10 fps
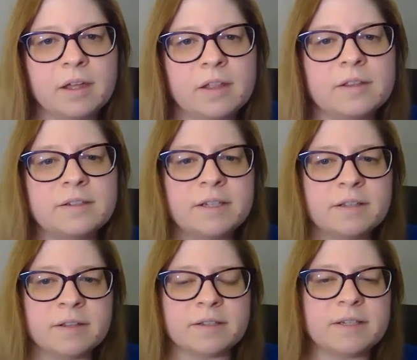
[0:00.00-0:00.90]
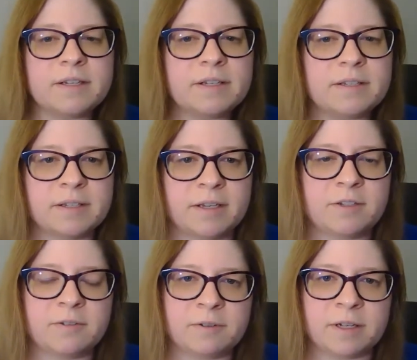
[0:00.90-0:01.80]
The CDC
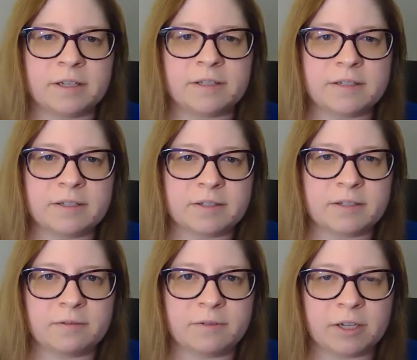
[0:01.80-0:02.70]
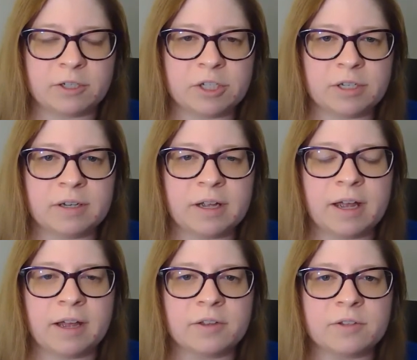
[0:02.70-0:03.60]
defines disinfection
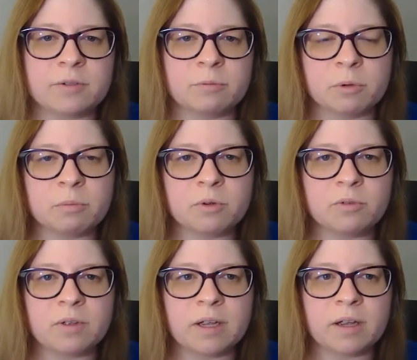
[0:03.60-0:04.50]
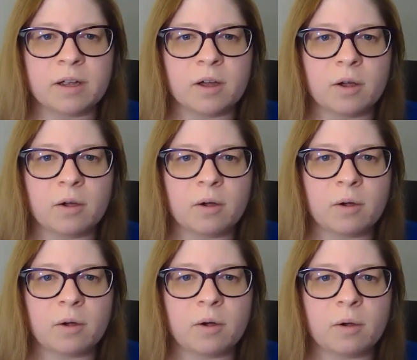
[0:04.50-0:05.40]
as removing
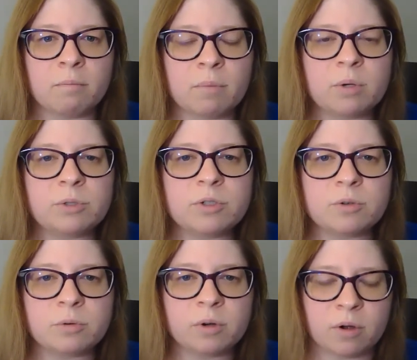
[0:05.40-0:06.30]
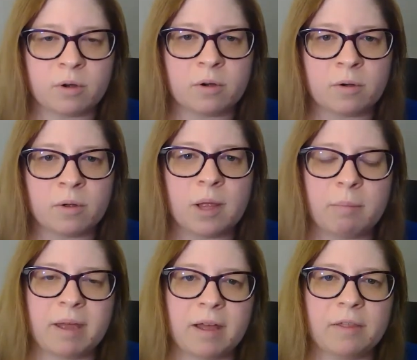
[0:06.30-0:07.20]
most or all
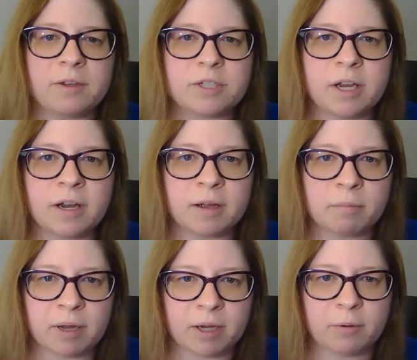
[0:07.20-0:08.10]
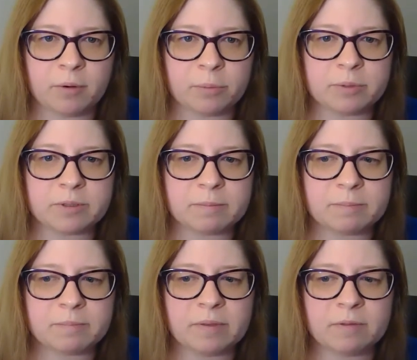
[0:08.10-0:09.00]
pathogenic microbes
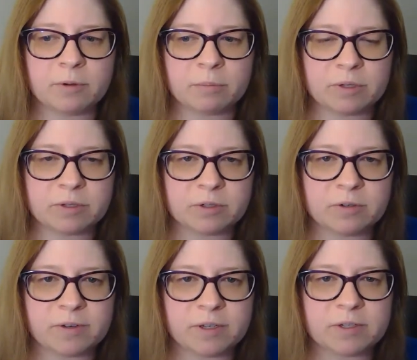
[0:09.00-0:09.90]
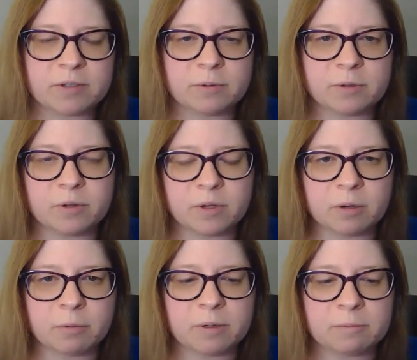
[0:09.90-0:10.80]
from the surface or the
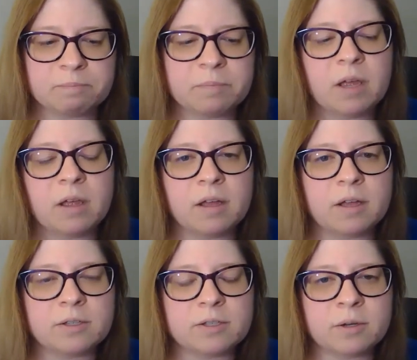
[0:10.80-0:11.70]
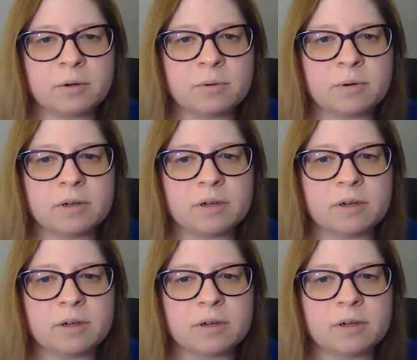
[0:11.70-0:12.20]
liquid. So